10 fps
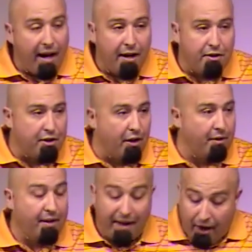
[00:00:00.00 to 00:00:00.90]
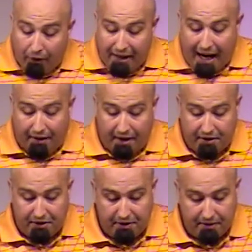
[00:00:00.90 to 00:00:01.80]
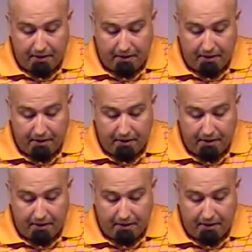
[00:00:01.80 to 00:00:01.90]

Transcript: not uncertain and they don't doubt us.